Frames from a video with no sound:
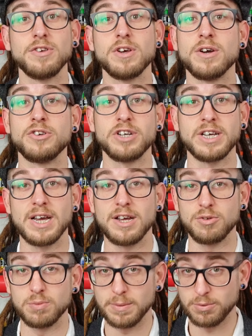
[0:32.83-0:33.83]
to go and check out
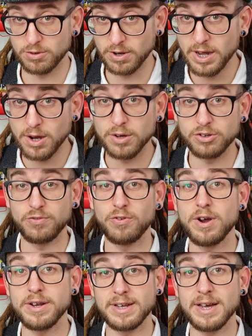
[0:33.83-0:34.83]
his website. I'll
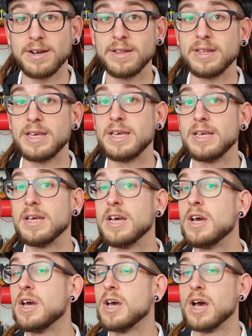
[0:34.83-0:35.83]
throw it down in the
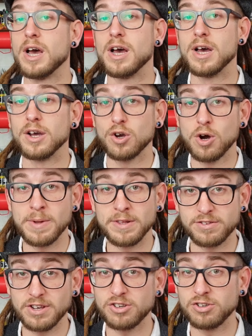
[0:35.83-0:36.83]
comment
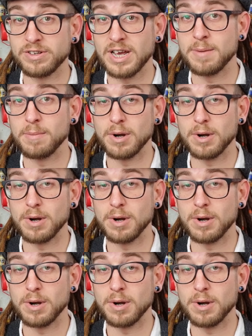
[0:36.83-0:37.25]
section down